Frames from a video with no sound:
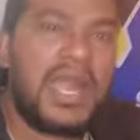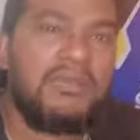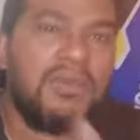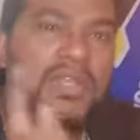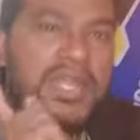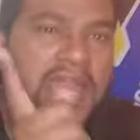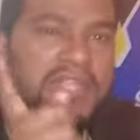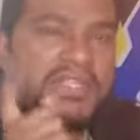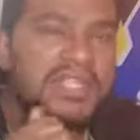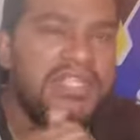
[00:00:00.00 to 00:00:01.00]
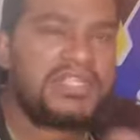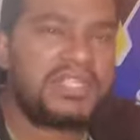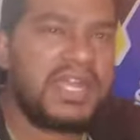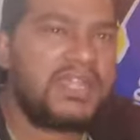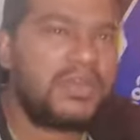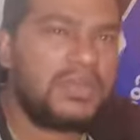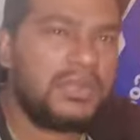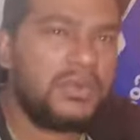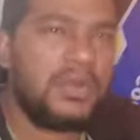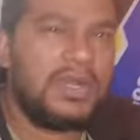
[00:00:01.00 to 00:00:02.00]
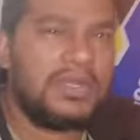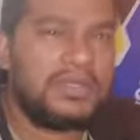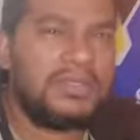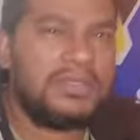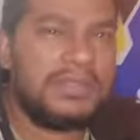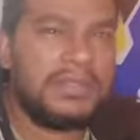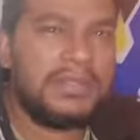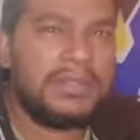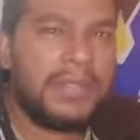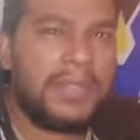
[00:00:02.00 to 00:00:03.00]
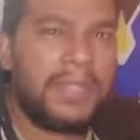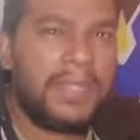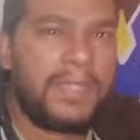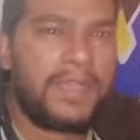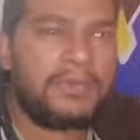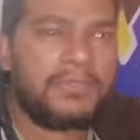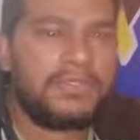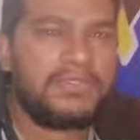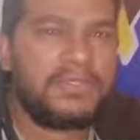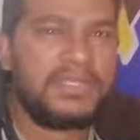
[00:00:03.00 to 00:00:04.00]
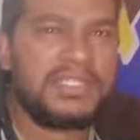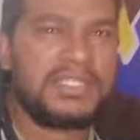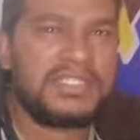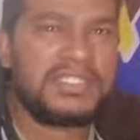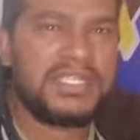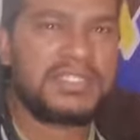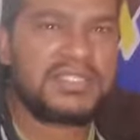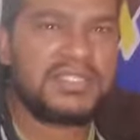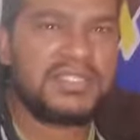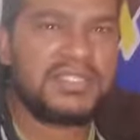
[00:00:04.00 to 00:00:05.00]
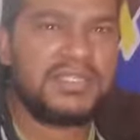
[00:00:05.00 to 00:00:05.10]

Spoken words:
I'm going to actually try it out at work. I'm going to do a little test